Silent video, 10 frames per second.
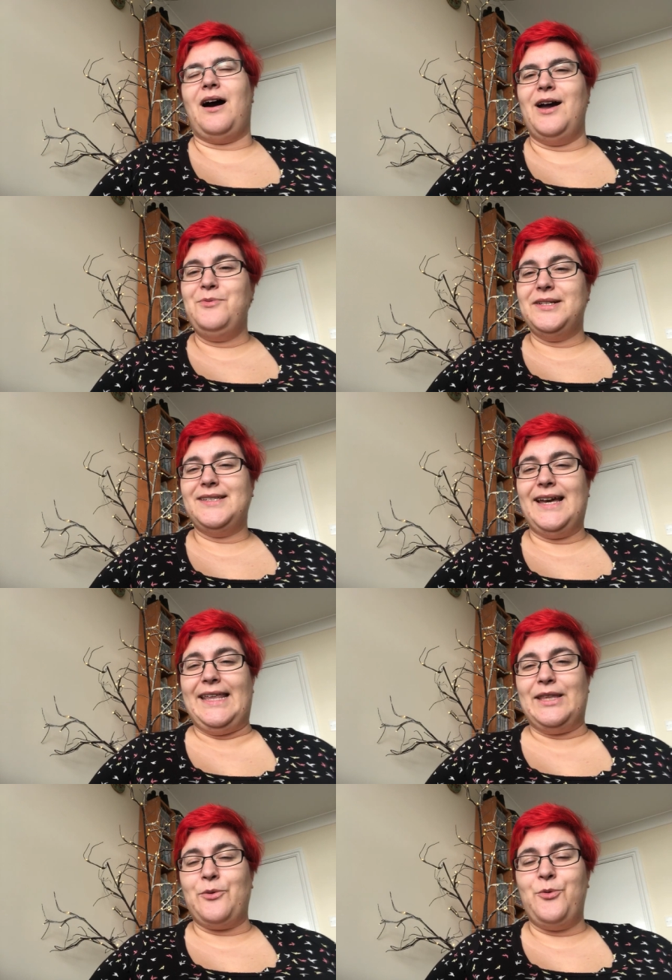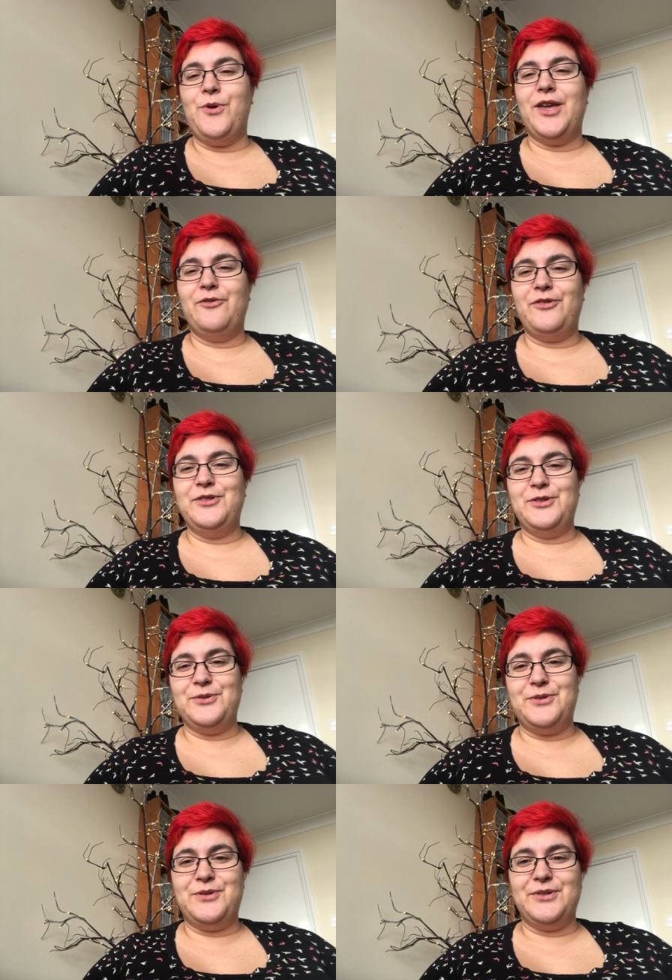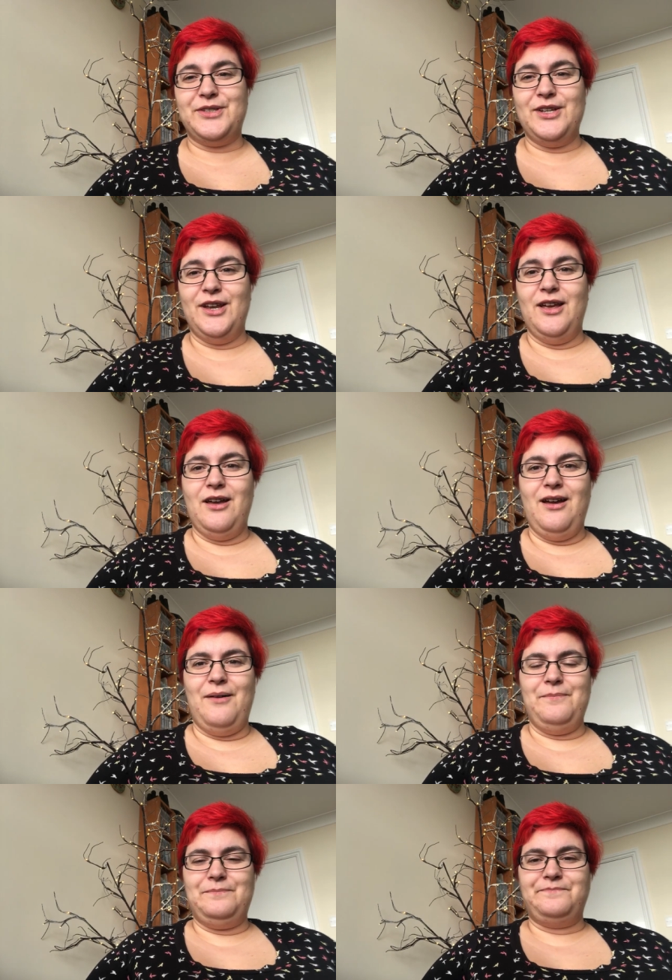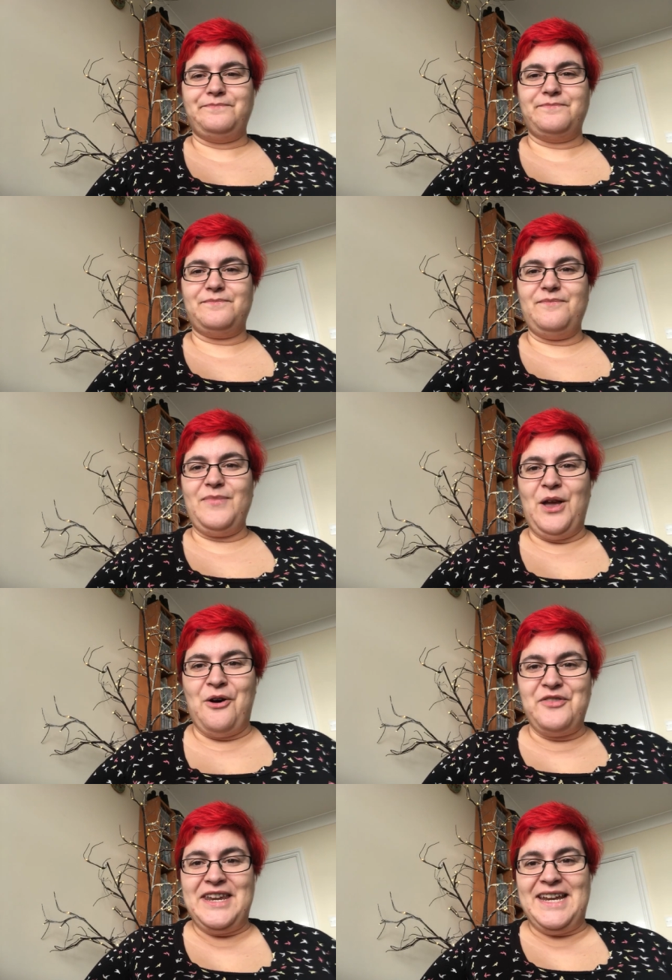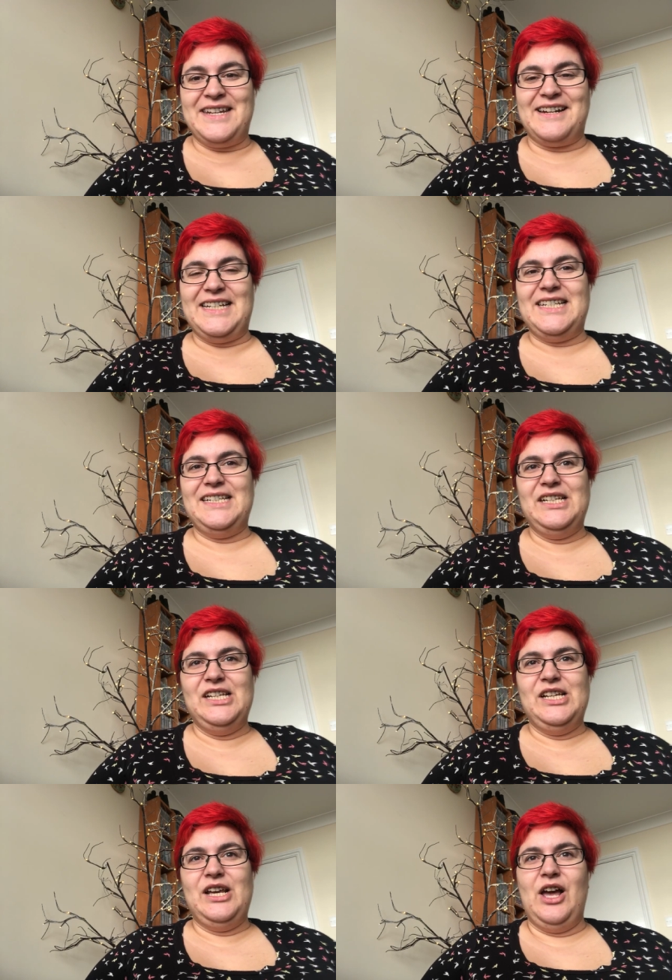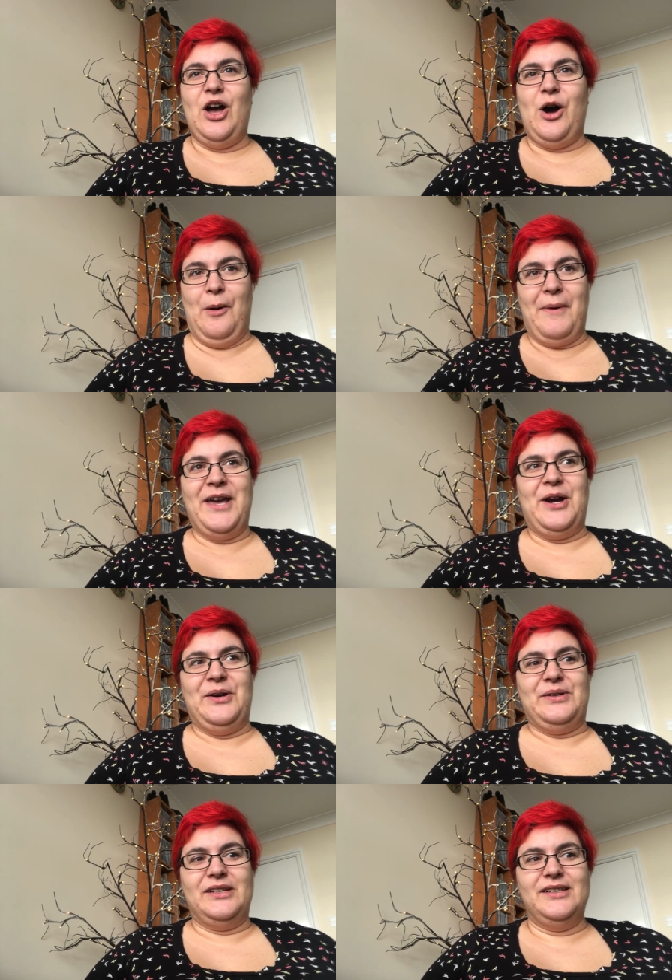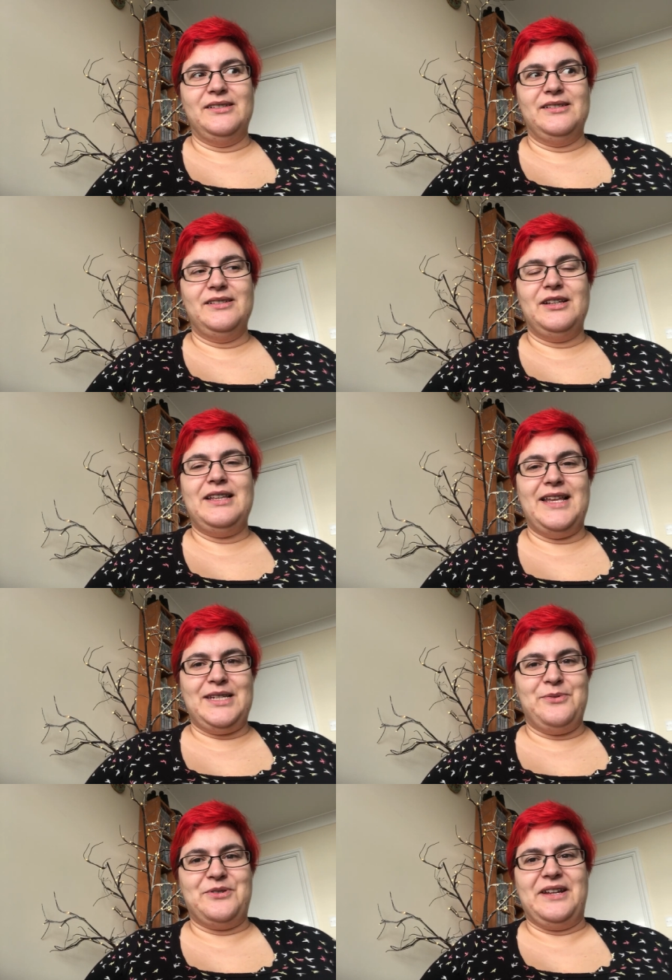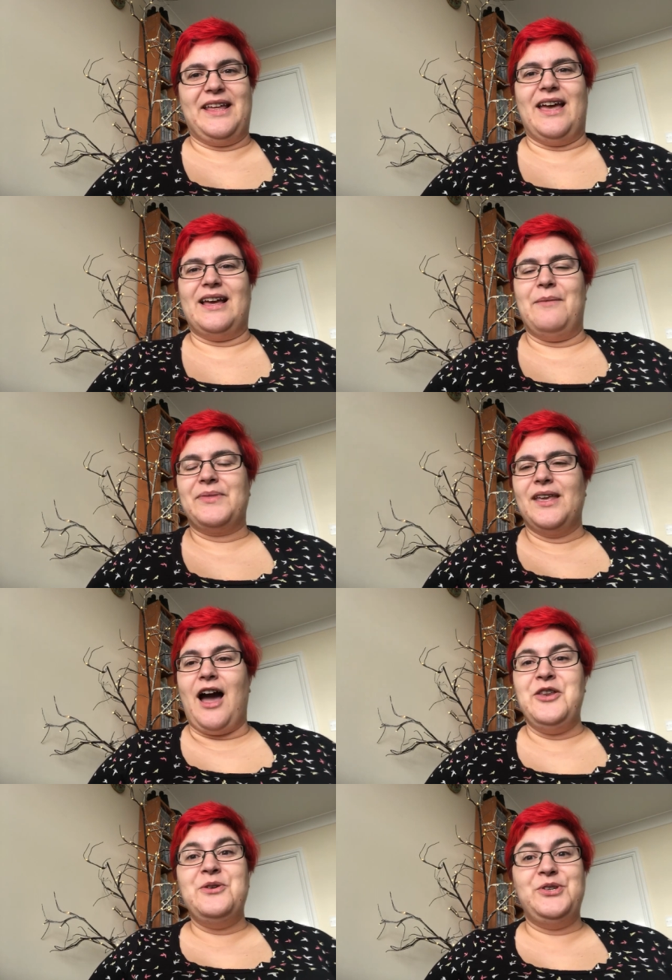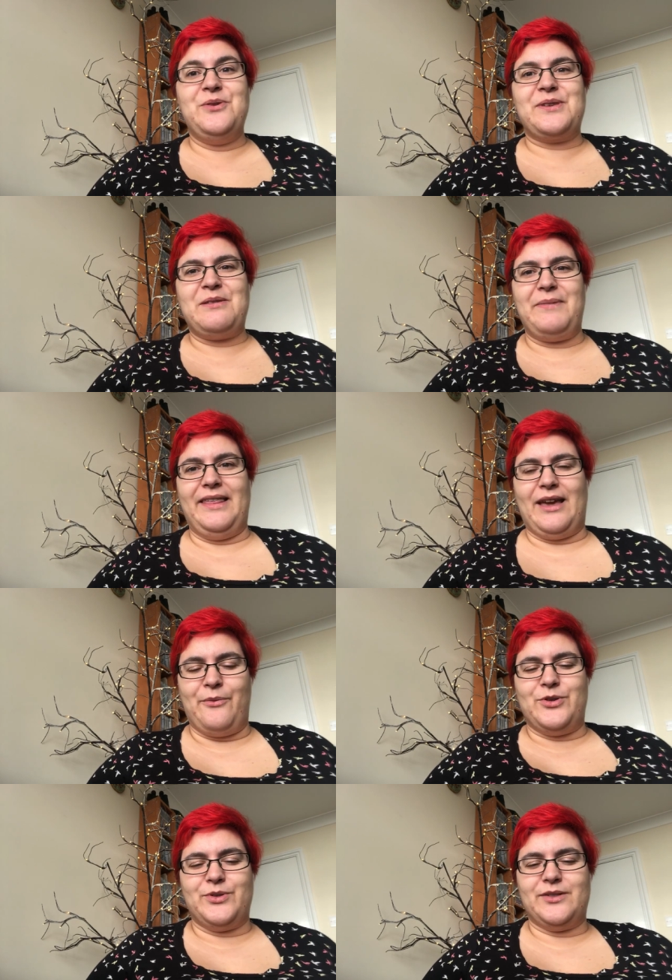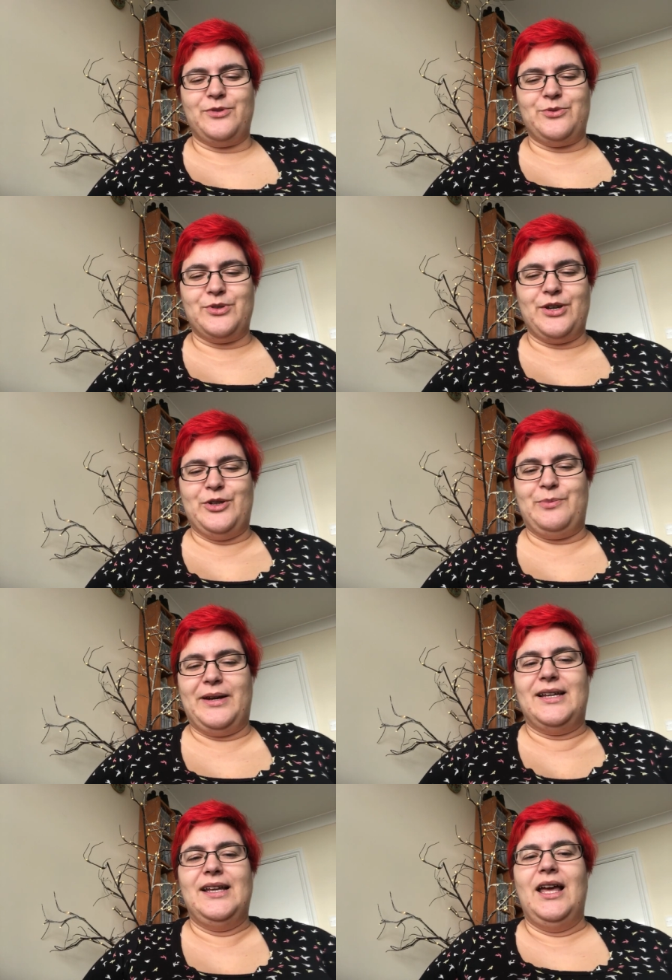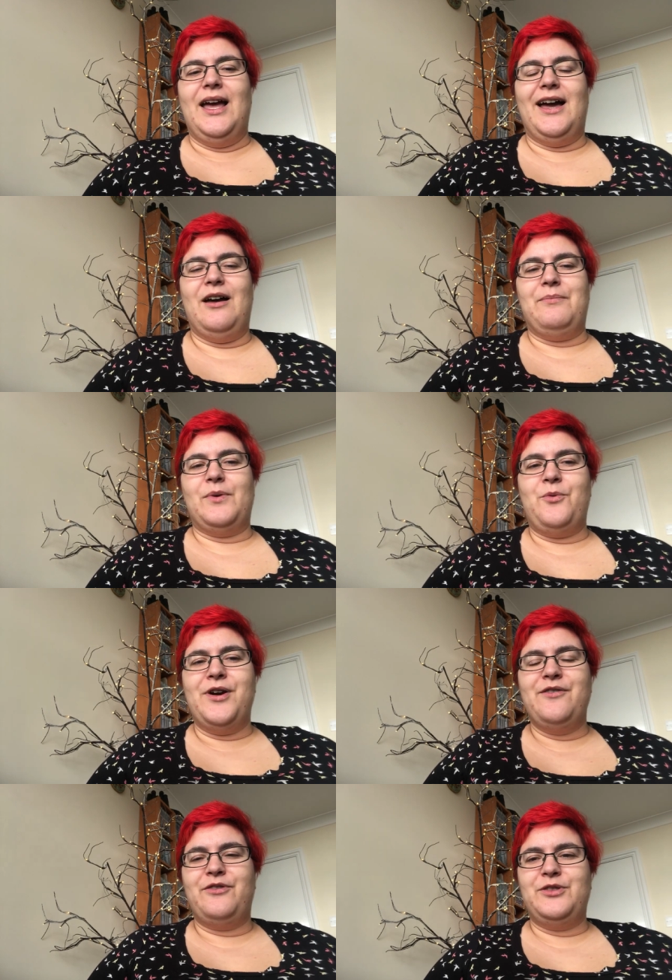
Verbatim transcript: I would say that walking through the doors of the knit night on my own, Leslie was already there. Um, I knew she was going to be there, which was which was good. But um, walking